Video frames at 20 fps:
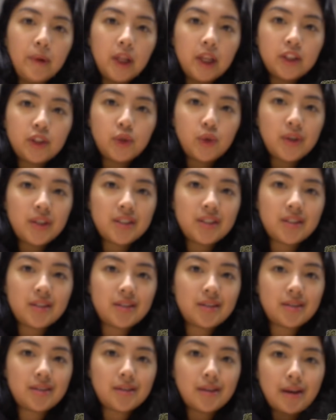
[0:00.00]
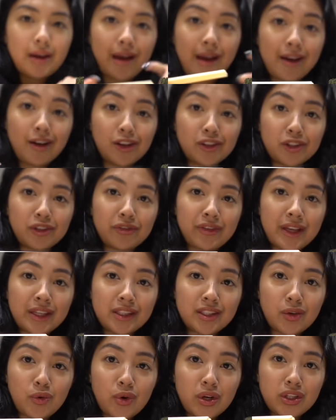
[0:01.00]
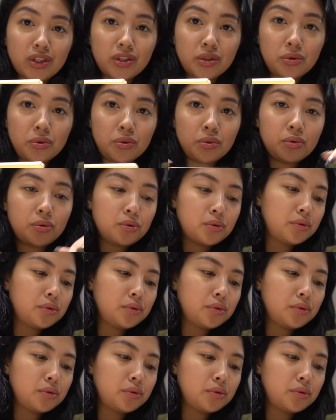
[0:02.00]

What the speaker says: Plot twist. I got the fancy one too.